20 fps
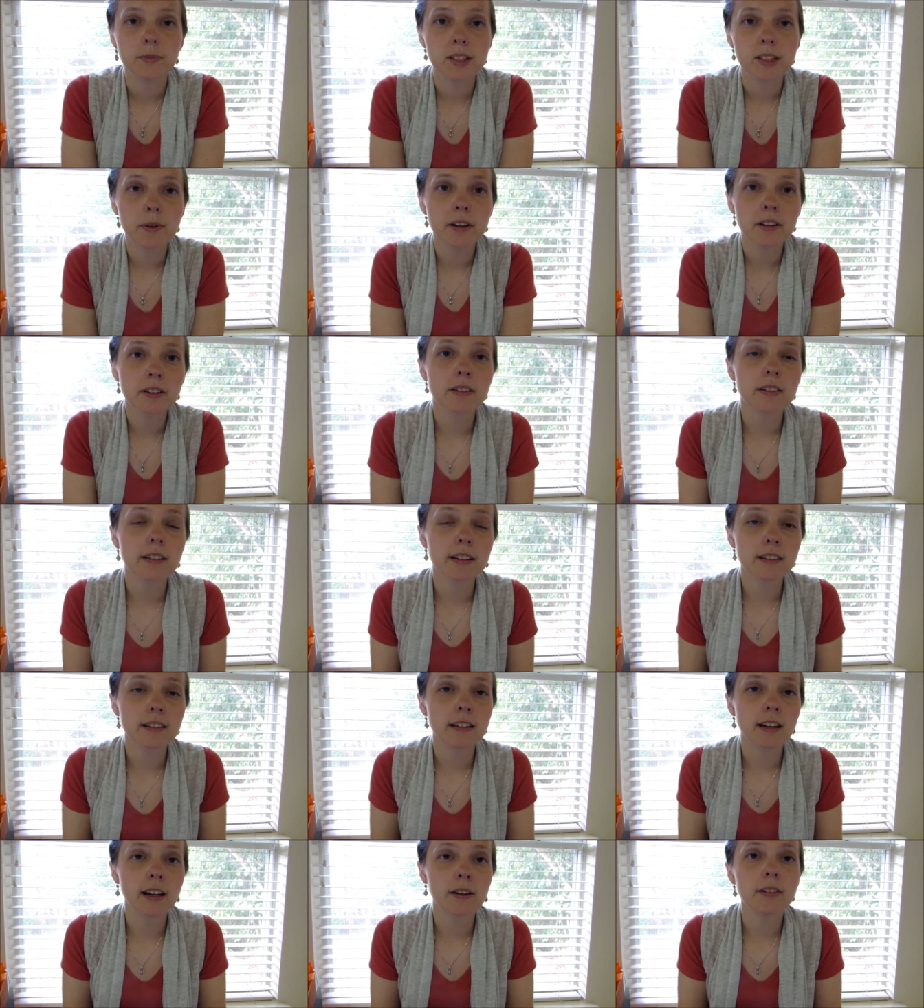Some other
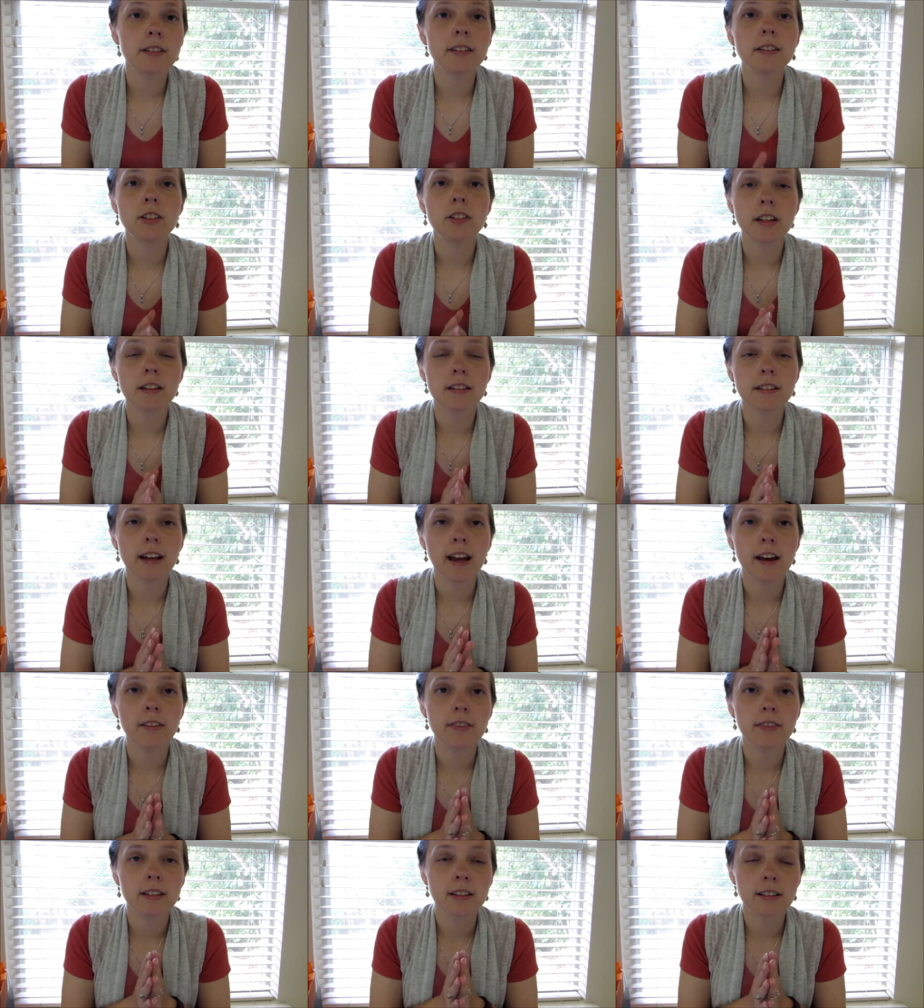things that I would suggest
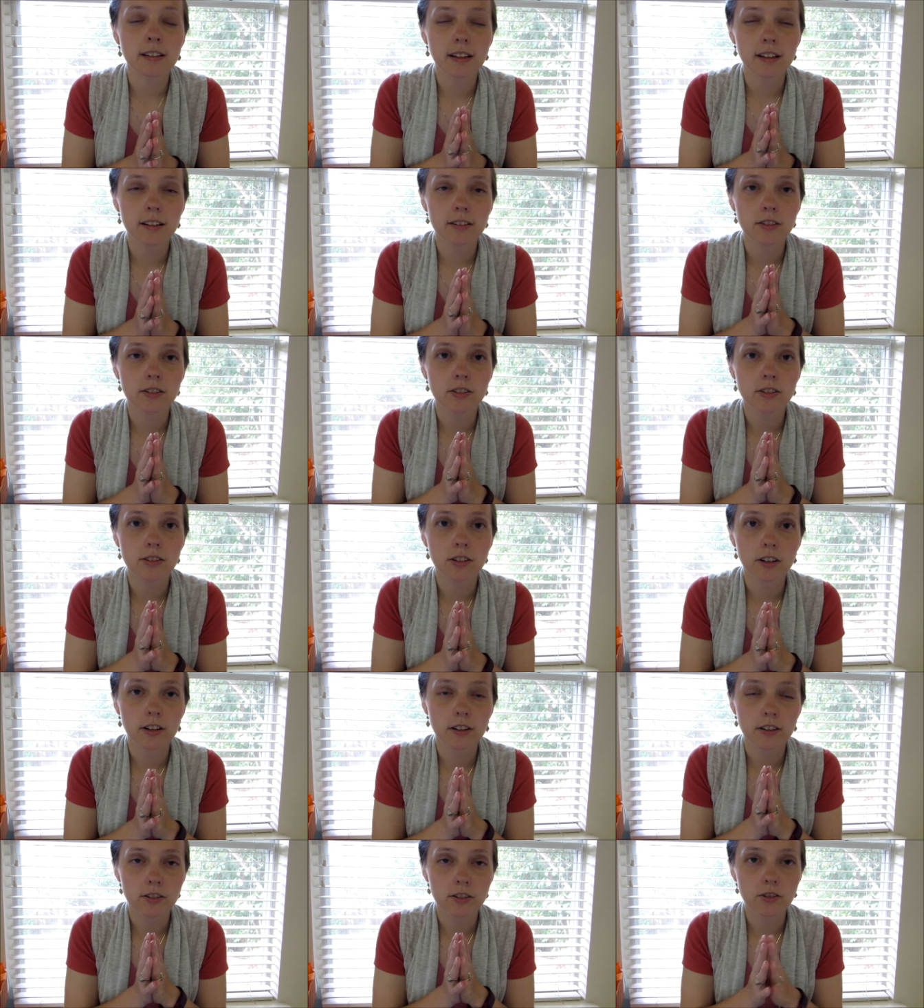having as your
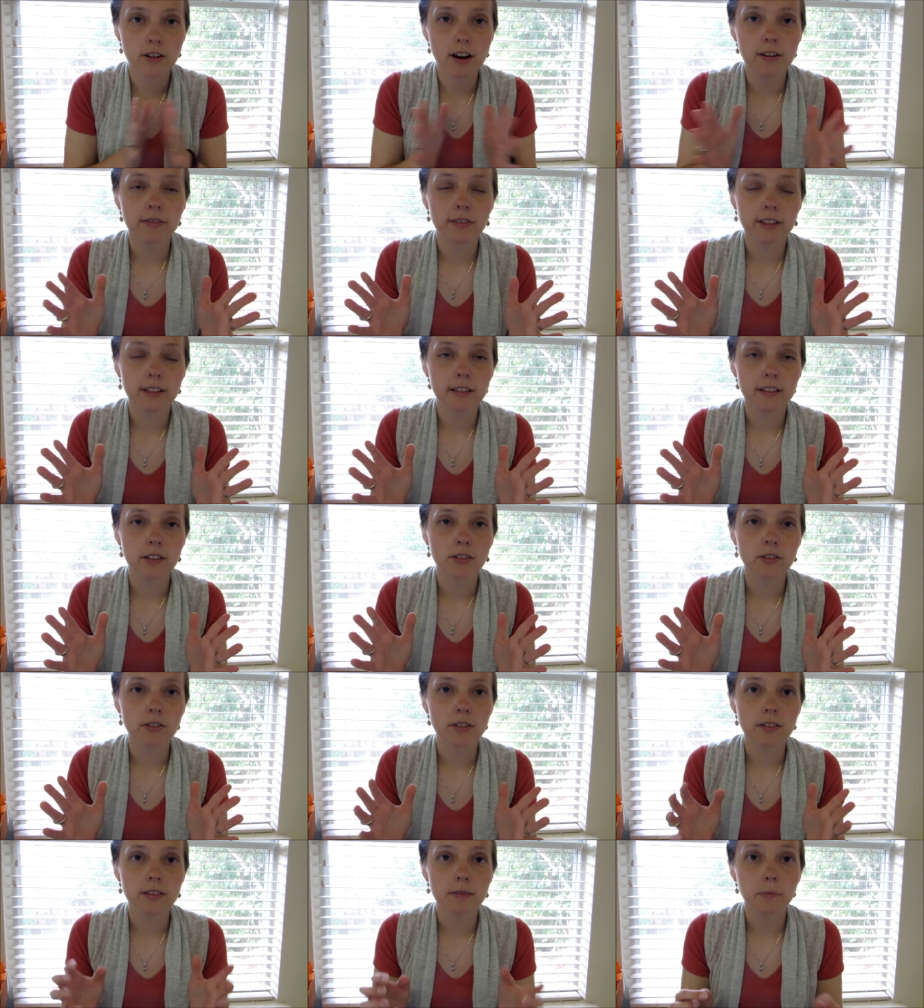dog's travel
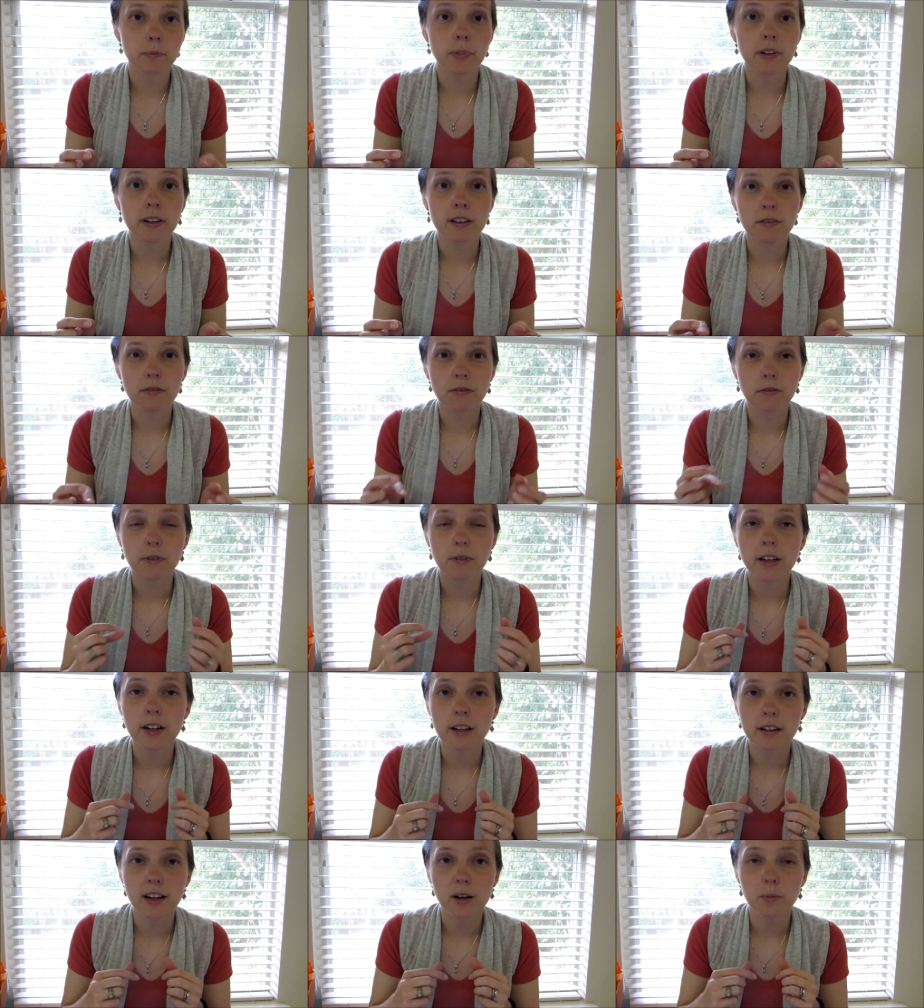essentials, but
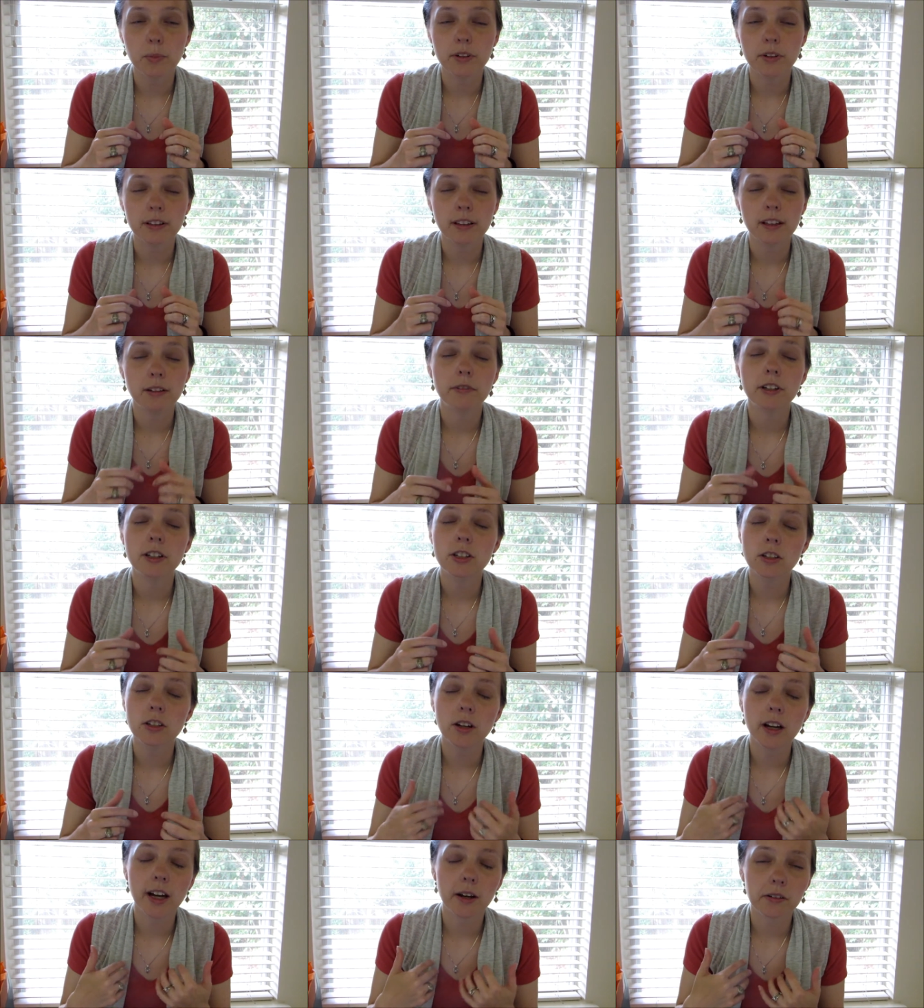we are not bringing,
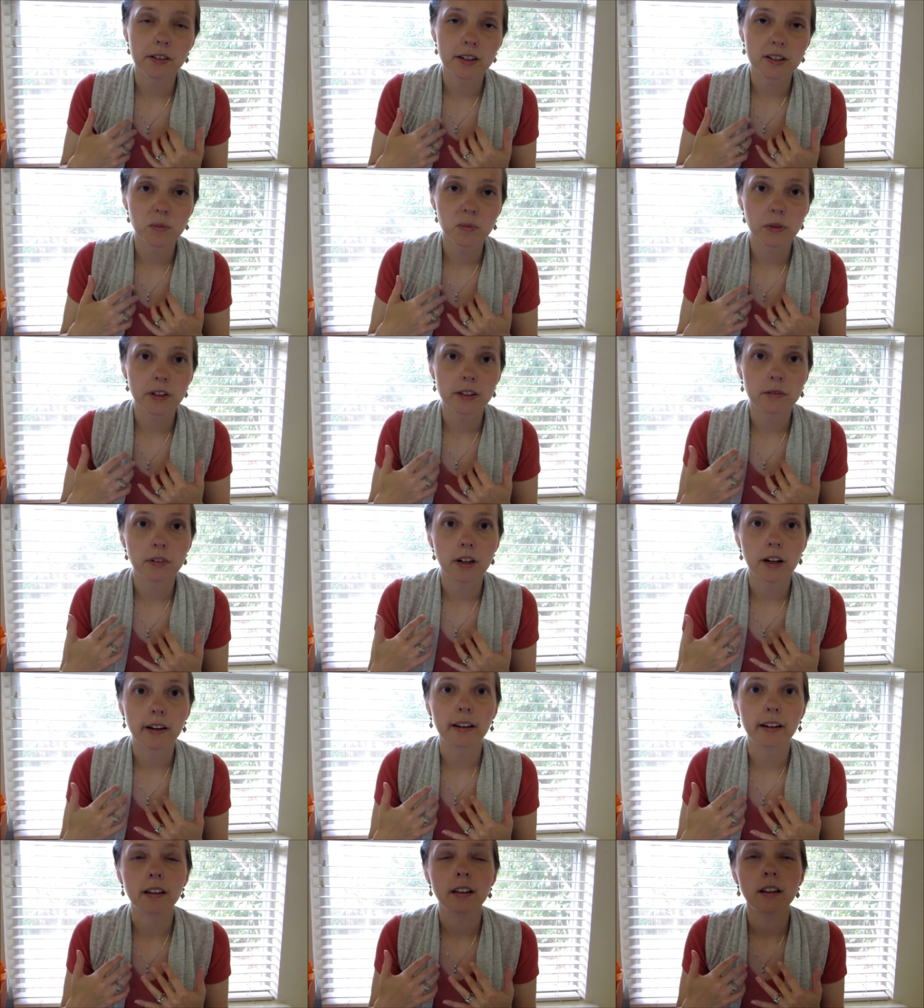which I will explain
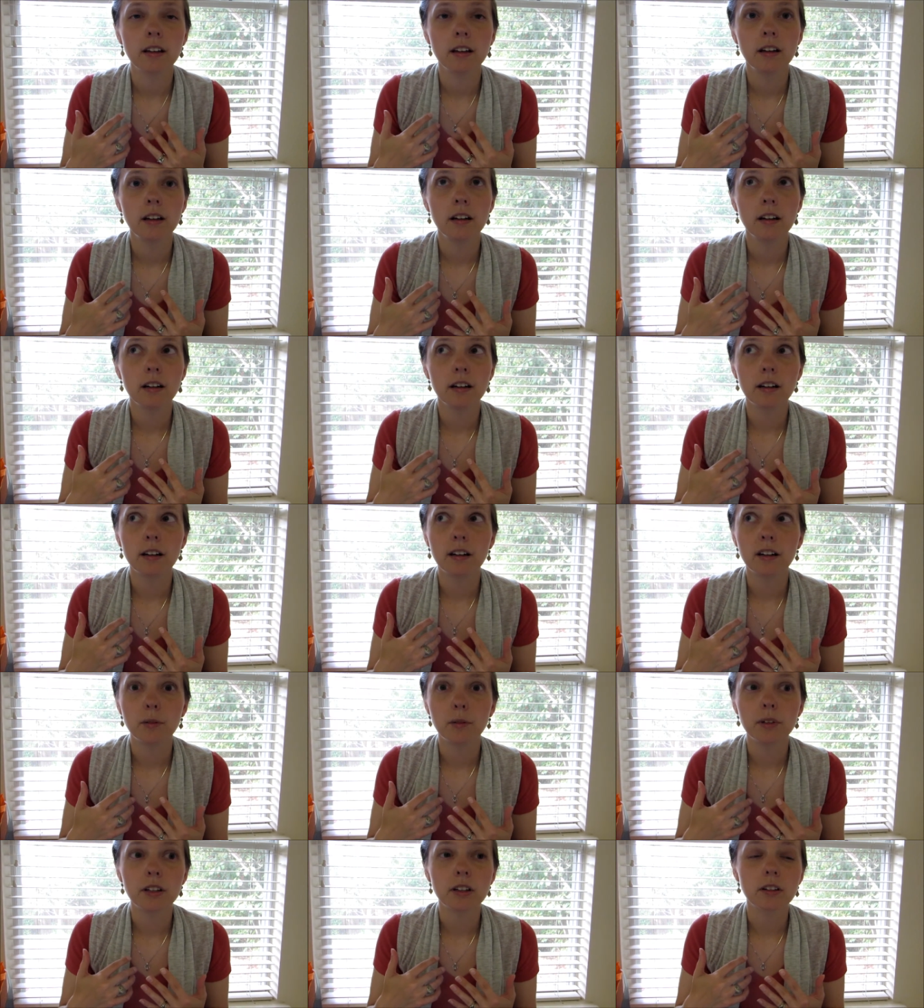why,
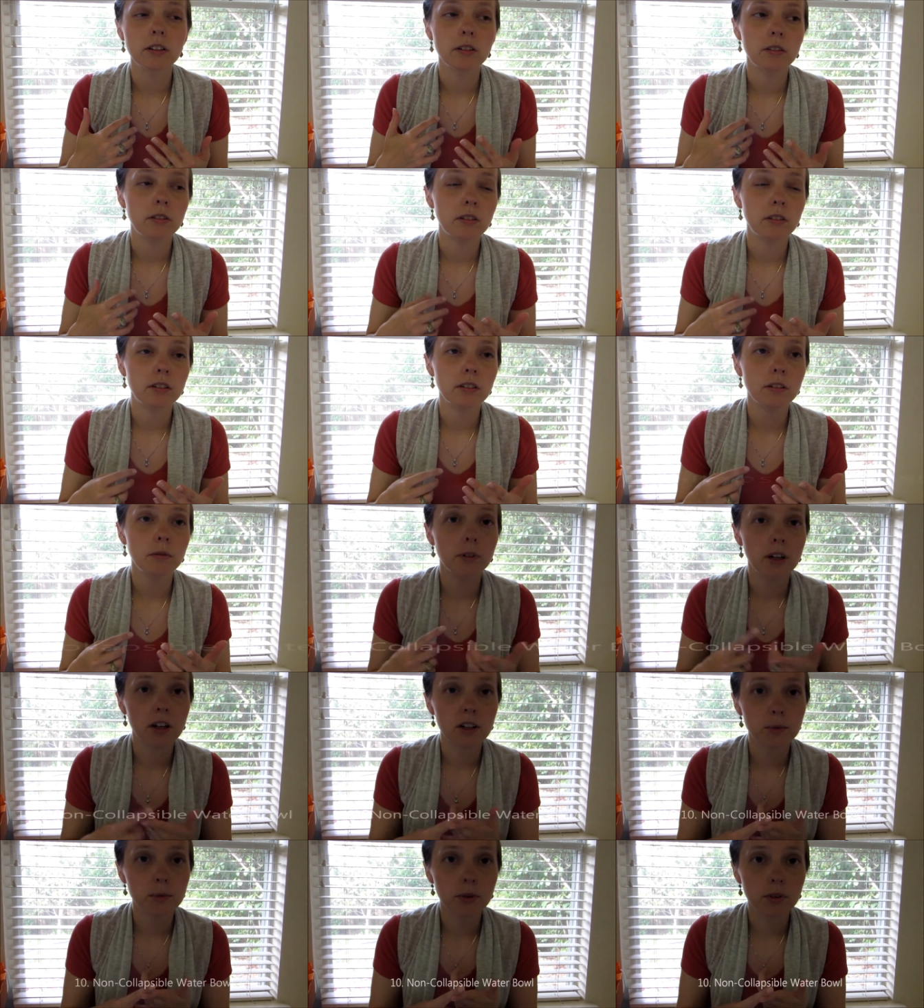include a
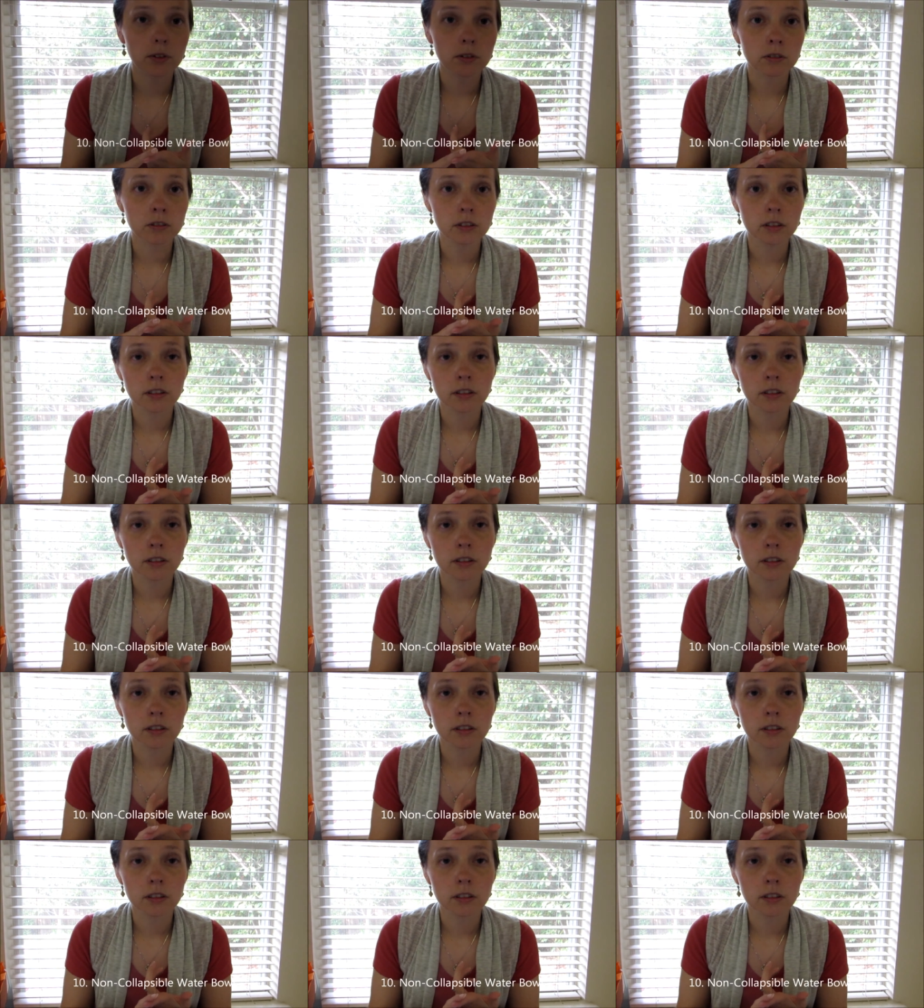water bowl.